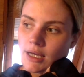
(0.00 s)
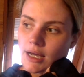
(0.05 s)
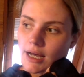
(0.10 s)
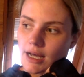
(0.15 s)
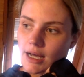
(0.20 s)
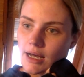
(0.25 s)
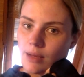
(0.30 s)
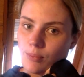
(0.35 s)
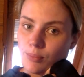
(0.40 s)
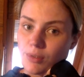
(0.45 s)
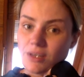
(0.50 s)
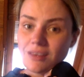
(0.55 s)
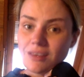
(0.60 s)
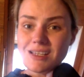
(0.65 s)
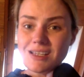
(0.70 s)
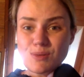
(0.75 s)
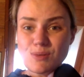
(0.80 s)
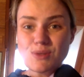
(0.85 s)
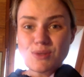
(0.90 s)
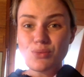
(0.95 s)
But
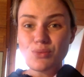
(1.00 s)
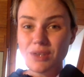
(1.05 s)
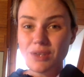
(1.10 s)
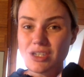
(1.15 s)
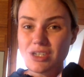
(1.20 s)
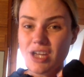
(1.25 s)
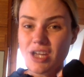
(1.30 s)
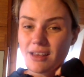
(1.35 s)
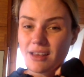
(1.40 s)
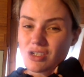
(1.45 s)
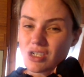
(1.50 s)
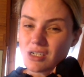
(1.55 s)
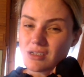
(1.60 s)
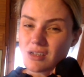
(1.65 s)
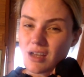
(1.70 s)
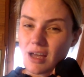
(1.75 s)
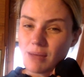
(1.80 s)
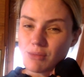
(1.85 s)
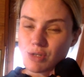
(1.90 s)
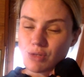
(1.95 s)
this was a really challenging
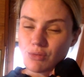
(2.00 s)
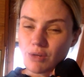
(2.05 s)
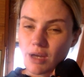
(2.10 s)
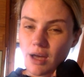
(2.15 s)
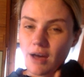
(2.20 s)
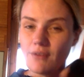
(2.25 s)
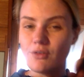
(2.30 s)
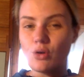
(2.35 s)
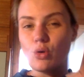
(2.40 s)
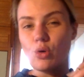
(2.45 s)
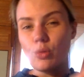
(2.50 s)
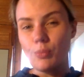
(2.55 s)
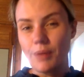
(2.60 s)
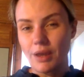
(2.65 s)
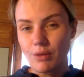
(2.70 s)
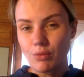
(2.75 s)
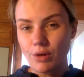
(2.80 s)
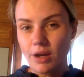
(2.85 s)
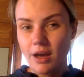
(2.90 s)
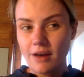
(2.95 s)
time to recover or
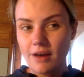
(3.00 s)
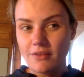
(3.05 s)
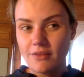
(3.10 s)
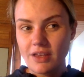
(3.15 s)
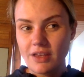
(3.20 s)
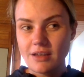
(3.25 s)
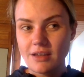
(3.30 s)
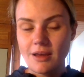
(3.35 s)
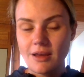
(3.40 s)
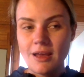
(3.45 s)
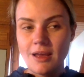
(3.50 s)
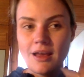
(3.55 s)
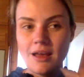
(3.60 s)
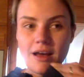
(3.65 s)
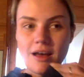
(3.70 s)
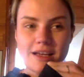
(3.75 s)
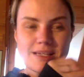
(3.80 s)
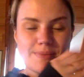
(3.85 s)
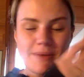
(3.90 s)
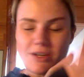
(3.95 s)
be recovered.
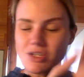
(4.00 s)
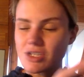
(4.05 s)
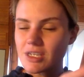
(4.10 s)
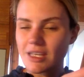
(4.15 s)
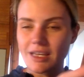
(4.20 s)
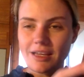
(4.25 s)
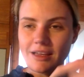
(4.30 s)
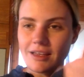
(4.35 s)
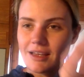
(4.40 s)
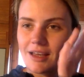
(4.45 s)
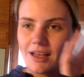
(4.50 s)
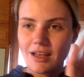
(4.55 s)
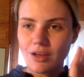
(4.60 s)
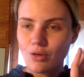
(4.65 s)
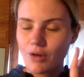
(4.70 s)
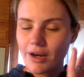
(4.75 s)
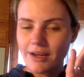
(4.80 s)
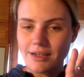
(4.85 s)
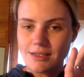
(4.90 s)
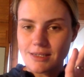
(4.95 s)
Especially a
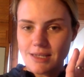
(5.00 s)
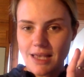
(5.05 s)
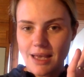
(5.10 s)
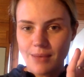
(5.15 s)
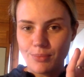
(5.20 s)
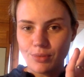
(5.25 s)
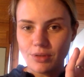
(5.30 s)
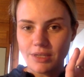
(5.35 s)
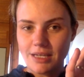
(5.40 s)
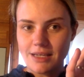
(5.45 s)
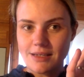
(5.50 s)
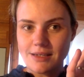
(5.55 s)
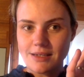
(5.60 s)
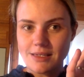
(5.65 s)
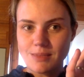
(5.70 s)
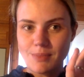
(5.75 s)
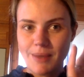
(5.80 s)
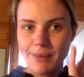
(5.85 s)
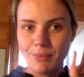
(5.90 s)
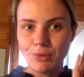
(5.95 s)
great example
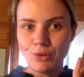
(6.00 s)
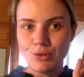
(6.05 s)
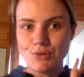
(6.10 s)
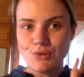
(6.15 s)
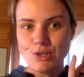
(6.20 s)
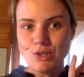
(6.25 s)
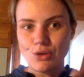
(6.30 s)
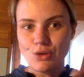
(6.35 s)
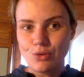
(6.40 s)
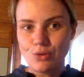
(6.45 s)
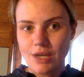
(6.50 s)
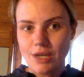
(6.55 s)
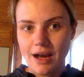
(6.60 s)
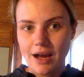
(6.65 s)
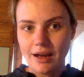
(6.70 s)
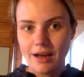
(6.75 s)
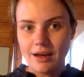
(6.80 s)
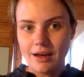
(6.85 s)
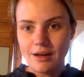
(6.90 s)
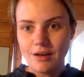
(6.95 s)
is people who skew
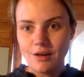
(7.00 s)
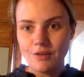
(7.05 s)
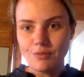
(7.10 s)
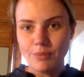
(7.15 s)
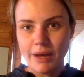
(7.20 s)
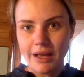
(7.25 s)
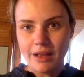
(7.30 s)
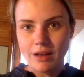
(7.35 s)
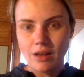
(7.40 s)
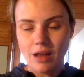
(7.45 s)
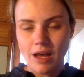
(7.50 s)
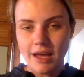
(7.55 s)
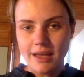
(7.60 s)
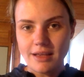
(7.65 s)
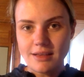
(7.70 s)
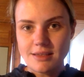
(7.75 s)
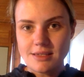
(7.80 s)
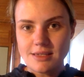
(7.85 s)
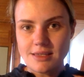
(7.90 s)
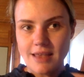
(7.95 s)
younger of my
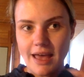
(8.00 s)
clients.